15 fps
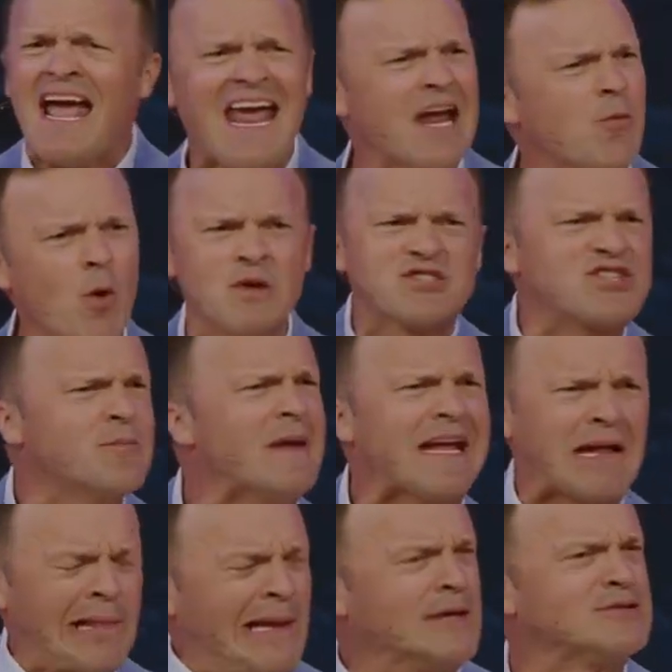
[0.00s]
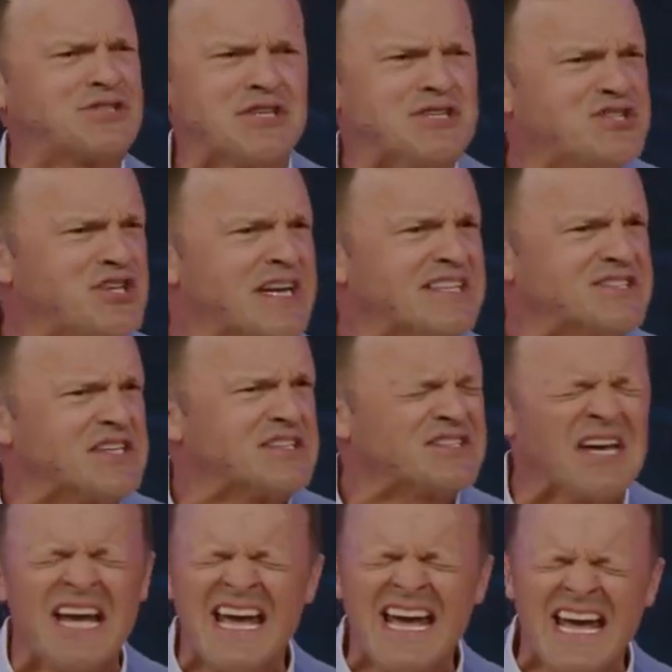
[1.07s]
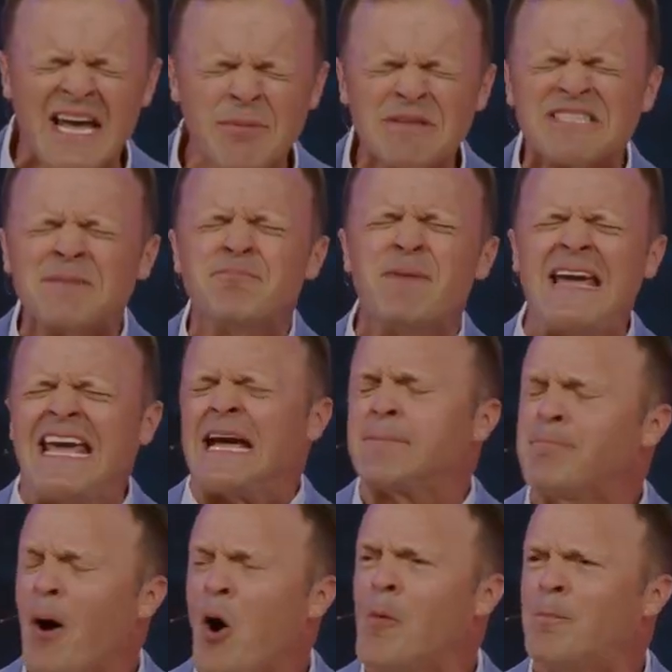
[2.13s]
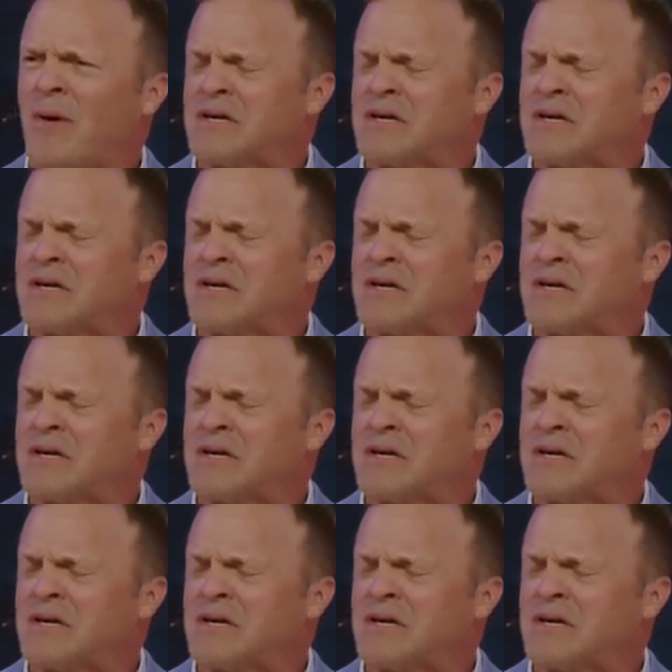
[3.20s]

he wants to be close to Jesus. He was a big, bold